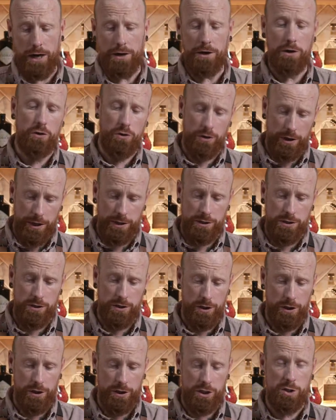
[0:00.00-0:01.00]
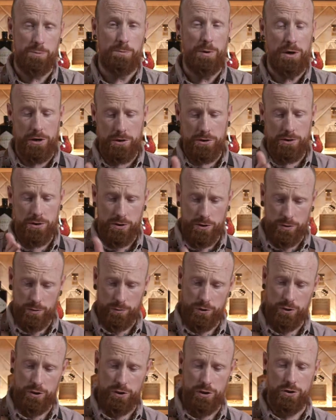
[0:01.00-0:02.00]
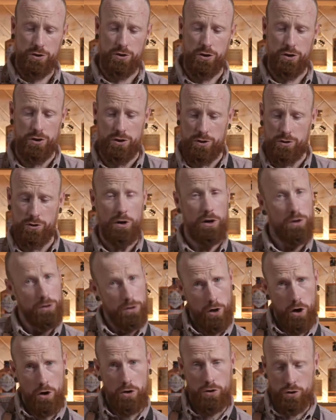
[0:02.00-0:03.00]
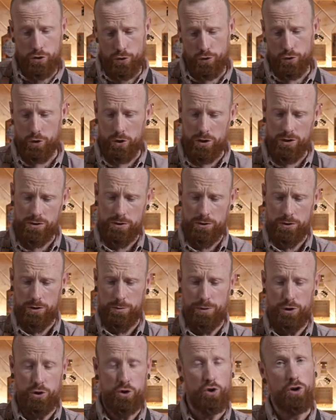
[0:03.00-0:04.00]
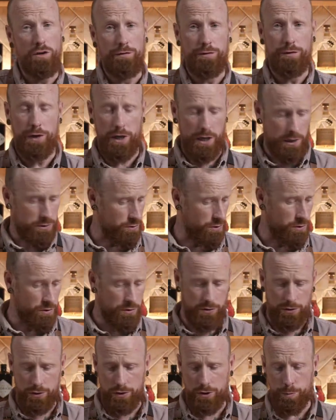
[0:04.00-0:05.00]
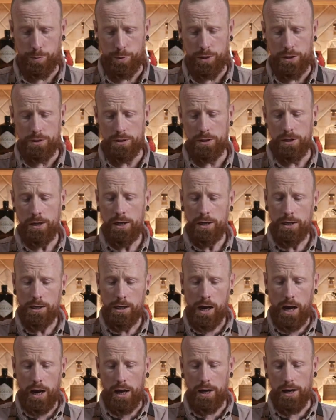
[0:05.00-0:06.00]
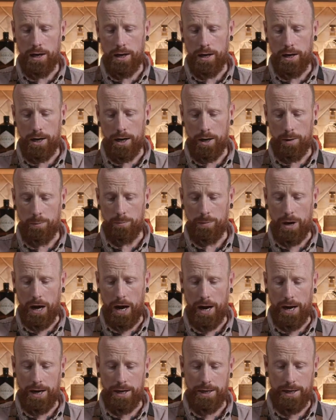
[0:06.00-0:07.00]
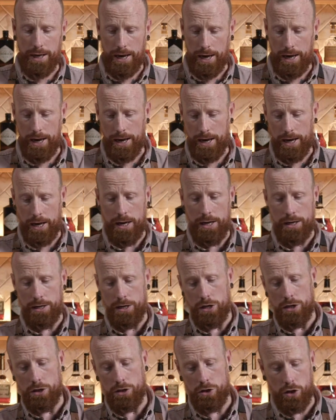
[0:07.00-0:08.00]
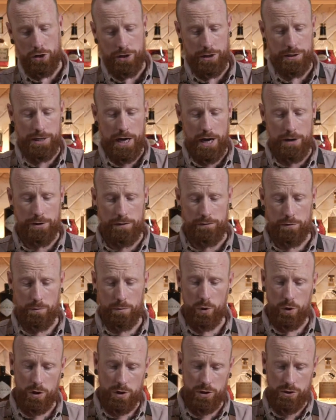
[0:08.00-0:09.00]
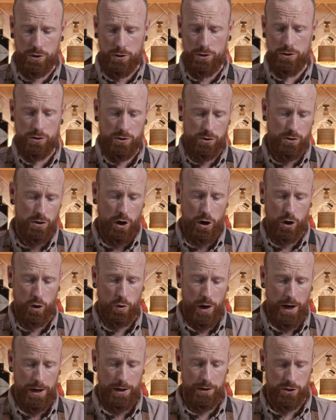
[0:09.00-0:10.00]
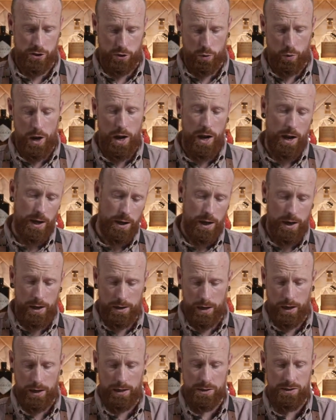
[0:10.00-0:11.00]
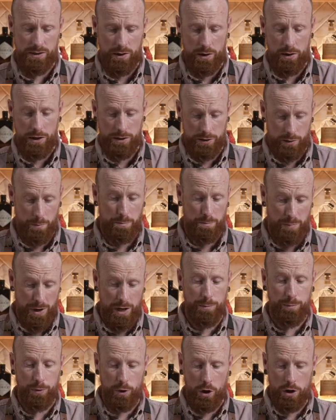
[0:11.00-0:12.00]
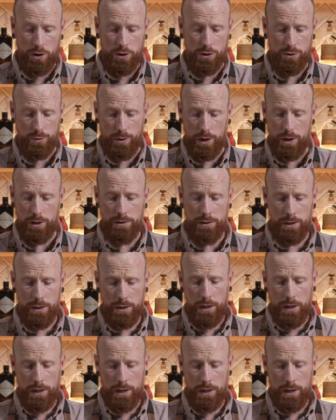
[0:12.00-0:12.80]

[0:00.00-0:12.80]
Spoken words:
I can cut it into spears, which is just long straws. It's a bit short for that, so I'll use the other piece. I can cut it down even more, so it's not quite a square yet. It's a big block as well.